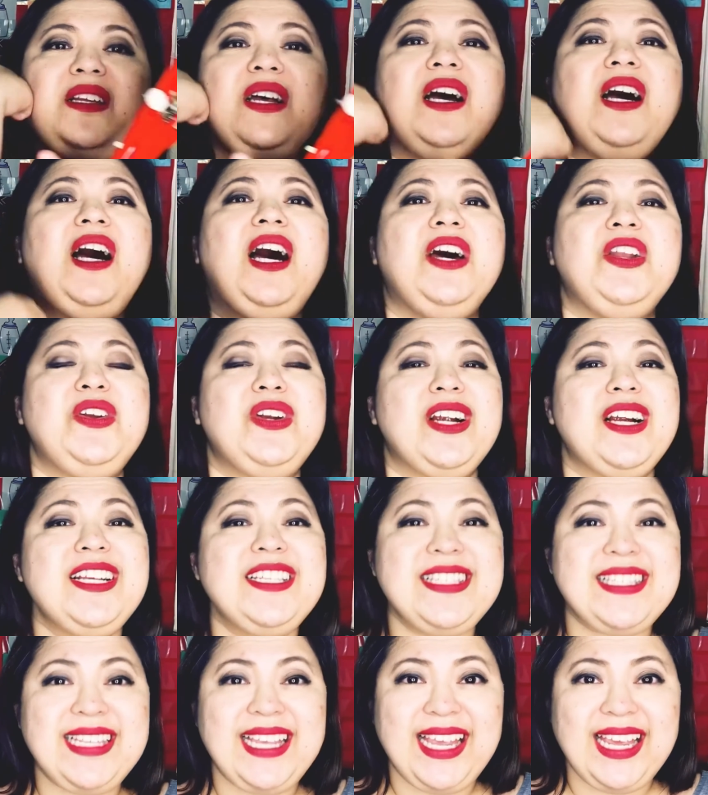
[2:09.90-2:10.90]
under our
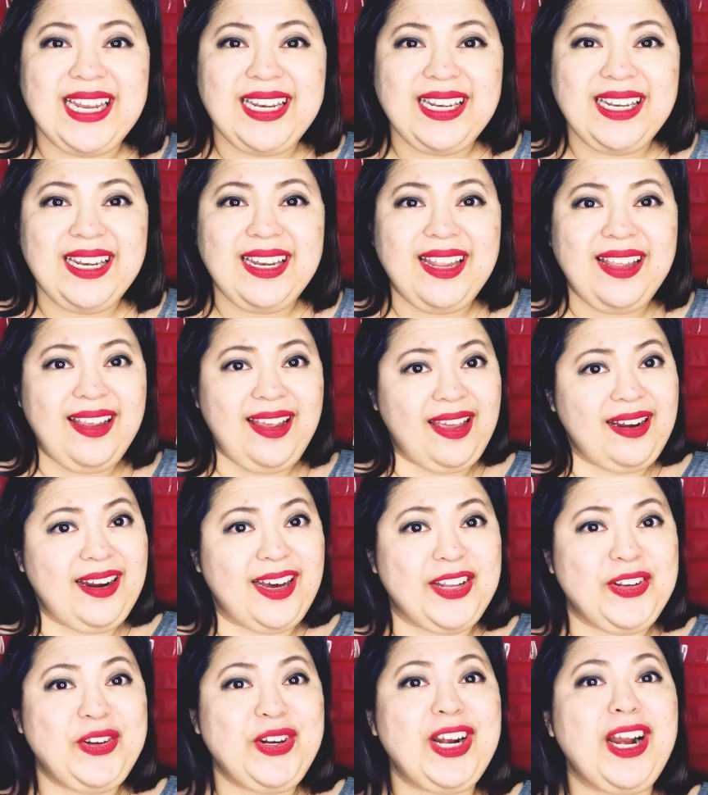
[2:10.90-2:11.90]
skin, and
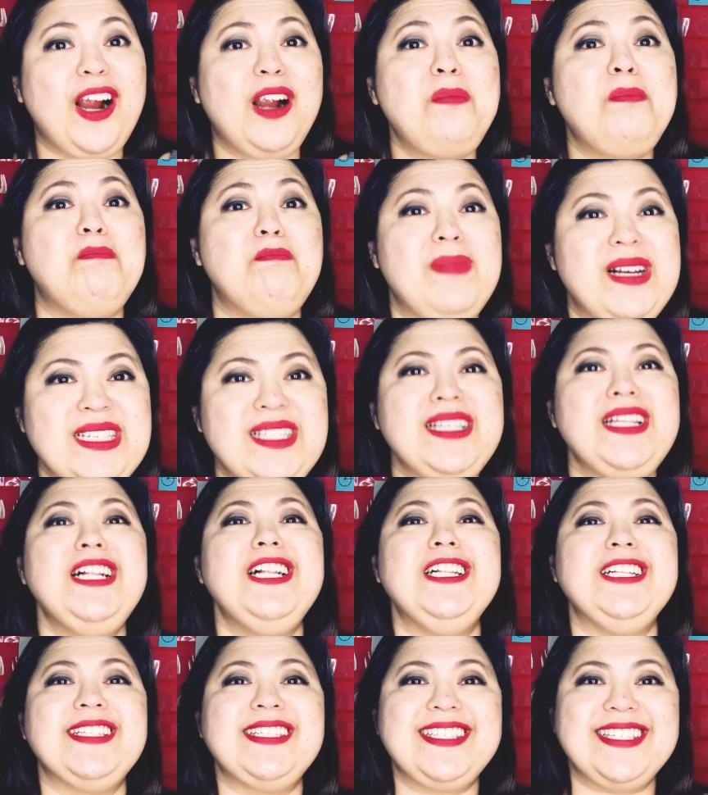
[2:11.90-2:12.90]
under our
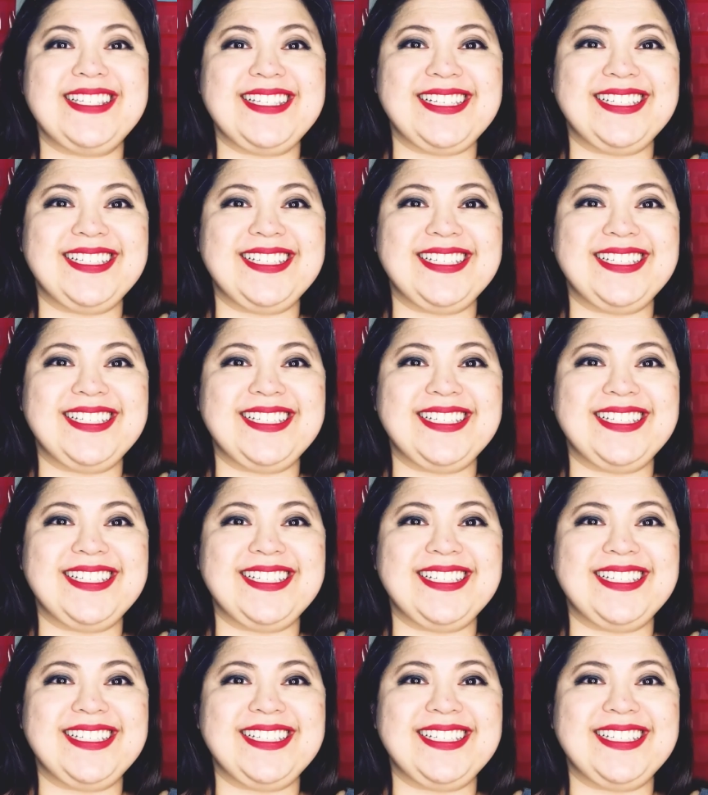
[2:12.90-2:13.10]
muscles.